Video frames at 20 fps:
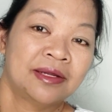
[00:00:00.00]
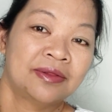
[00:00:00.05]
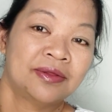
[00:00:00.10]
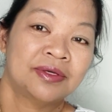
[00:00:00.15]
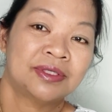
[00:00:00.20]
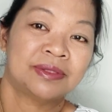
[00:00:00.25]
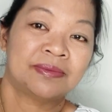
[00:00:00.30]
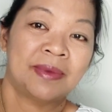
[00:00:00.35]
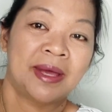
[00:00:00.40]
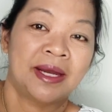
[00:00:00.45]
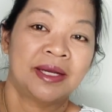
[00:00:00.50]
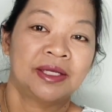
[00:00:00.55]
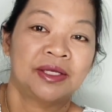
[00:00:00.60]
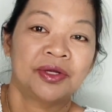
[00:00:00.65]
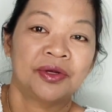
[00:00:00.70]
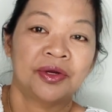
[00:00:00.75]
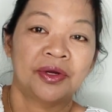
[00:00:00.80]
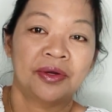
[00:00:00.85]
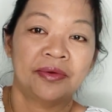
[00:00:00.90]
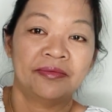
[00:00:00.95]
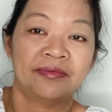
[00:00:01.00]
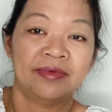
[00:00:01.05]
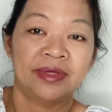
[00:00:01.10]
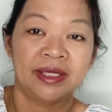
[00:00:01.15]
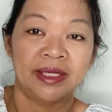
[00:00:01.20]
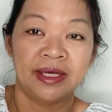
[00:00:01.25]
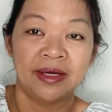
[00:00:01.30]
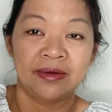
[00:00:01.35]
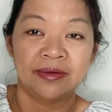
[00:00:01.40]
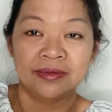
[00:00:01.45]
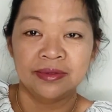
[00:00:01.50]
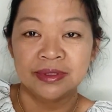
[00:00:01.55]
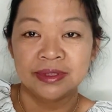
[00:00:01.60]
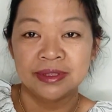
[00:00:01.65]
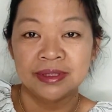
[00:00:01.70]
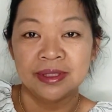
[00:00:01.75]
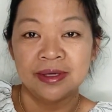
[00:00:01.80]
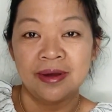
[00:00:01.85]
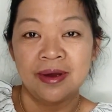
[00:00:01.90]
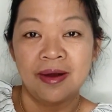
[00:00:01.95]
of those manicure
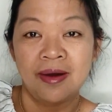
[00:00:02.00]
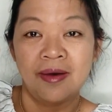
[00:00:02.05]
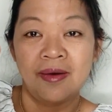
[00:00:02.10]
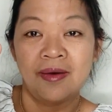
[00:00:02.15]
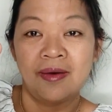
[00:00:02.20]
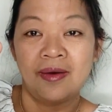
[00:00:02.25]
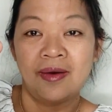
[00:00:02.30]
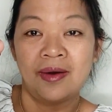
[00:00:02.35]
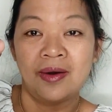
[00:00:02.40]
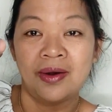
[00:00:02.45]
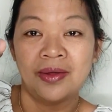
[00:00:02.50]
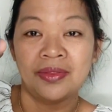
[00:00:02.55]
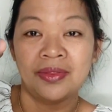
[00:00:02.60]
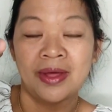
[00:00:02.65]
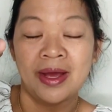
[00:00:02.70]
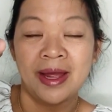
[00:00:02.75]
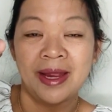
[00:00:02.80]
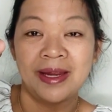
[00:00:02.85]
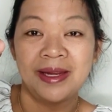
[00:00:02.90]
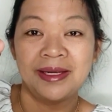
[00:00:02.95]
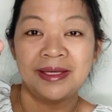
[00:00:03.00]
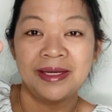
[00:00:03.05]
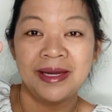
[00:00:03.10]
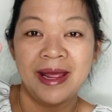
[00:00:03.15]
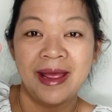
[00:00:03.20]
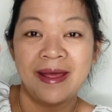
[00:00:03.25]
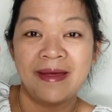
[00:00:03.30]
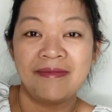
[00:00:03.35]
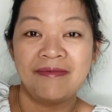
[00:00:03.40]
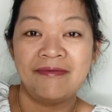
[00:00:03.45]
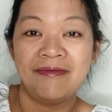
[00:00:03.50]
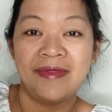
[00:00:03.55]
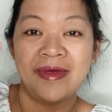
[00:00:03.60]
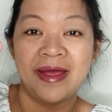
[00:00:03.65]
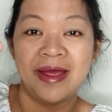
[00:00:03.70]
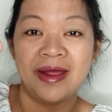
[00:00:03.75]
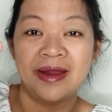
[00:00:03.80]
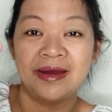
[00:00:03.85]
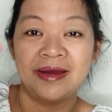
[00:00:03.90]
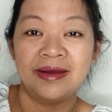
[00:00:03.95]
videos online, and
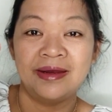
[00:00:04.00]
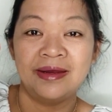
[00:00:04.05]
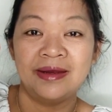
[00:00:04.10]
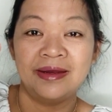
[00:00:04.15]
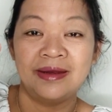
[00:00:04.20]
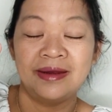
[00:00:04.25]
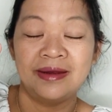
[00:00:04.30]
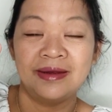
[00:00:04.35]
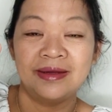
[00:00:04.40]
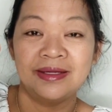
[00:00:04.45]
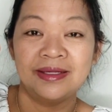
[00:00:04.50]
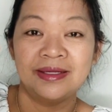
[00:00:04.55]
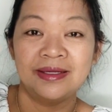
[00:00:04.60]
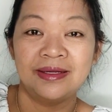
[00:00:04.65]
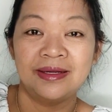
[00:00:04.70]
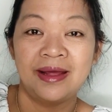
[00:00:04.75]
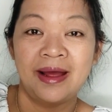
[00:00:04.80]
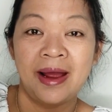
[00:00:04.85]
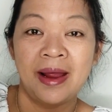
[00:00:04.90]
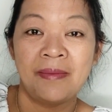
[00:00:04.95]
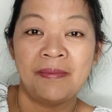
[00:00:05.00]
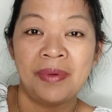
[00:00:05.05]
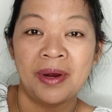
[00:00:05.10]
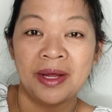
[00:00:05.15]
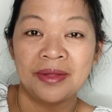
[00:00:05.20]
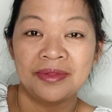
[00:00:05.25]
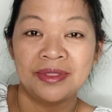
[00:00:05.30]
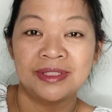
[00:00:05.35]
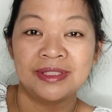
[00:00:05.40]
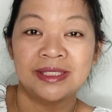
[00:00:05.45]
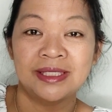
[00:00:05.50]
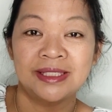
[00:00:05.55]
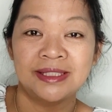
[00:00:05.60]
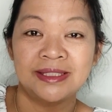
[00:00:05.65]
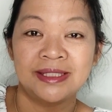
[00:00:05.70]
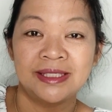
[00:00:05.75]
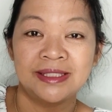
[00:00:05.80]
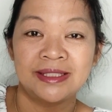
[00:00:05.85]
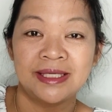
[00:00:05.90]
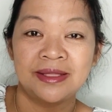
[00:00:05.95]
then I bought this
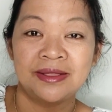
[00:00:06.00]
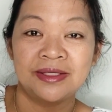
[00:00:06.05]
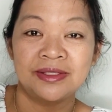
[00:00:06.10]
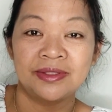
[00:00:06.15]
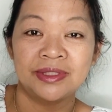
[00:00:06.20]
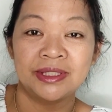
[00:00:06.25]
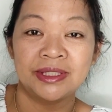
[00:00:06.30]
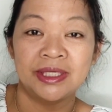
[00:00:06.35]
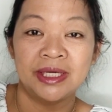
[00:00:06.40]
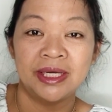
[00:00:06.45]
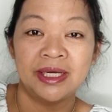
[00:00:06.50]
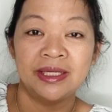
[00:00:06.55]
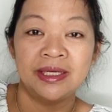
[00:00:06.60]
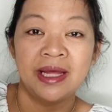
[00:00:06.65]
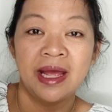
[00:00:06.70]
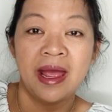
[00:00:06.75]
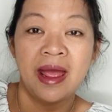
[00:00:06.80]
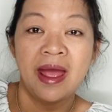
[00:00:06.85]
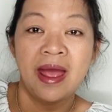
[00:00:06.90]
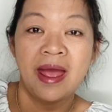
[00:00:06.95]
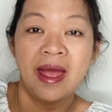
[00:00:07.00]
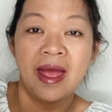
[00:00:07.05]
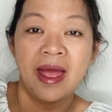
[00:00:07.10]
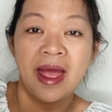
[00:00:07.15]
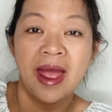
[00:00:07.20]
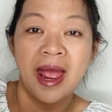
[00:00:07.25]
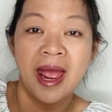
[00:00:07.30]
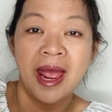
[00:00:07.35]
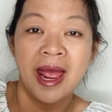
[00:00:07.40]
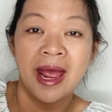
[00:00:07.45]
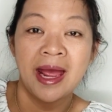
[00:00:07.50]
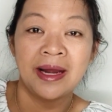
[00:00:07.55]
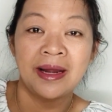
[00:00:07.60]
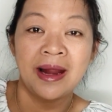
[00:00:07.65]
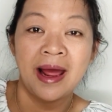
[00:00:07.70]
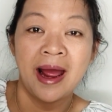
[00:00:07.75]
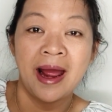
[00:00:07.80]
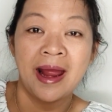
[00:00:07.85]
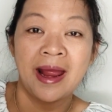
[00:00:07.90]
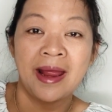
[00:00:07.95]
because they said this was good,
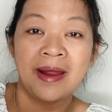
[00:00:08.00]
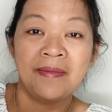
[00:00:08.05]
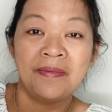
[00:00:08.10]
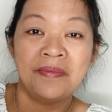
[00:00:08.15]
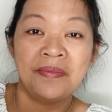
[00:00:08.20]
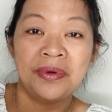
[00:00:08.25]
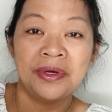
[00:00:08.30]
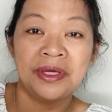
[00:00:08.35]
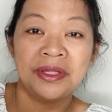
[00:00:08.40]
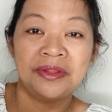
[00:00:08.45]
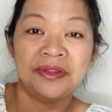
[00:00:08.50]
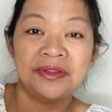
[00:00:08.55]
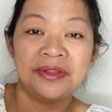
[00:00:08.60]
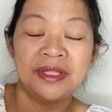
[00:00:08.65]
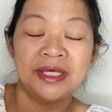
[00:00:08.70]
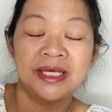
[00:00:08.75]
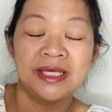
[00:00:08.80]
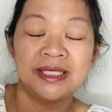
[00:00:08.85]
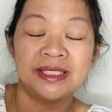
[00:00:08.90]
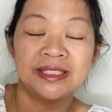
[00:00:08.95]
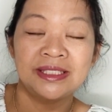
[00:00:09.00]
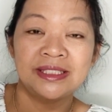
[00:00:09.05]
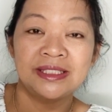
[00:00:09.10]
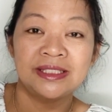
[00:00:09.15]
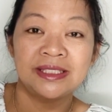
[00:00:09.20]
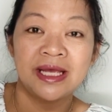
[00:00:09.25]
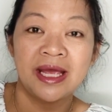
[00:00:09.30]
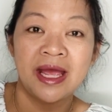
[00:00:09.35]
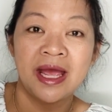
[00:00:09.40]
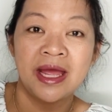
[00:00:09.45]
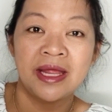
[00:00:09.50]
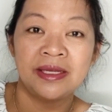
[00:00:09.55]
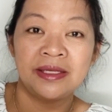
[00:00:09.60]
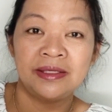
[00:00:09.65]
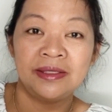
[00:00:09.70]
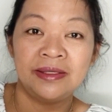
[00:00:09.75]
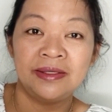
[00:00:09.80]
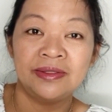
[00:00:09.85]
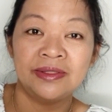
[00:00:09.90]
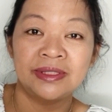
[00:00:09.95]
and I put this
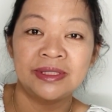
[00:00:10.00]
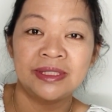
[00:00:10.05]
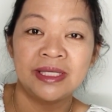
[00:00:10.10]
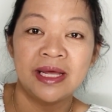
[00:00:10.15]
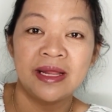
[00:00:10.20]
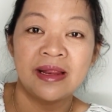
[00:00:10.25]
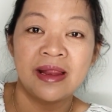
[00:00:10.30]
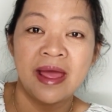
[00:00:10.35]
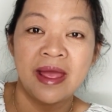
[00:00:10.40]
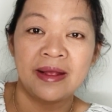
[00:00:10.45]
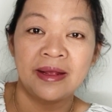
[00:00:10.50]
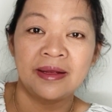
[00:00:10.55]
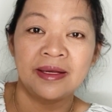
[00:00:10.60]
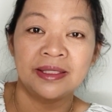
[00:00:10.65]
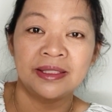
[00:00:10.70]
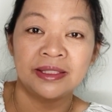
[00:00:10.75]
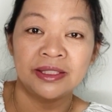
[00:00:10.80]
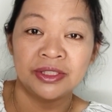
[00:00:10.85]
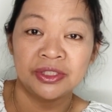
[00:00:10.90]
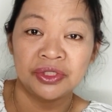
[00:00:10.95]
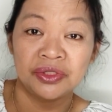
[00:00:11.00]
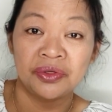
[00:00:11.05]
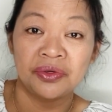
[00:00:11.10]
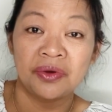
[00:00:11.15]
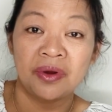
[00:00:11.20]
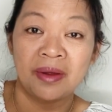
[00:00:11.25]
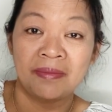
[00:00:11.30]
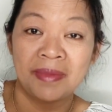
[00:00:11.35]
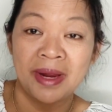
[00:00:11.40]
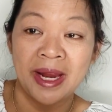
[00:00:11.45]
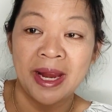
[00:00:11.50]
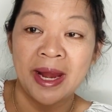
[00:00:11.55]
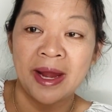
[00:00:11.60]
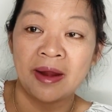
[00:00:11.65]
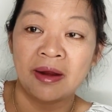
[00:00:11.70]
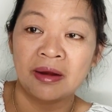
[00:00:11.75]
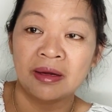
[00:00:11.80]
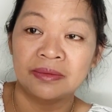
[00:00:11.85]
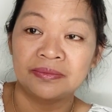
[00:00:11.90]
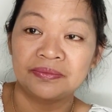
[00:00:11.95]
and used it like conditioner on my
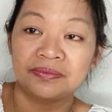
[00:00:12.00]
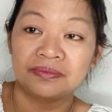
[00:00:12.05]
hair,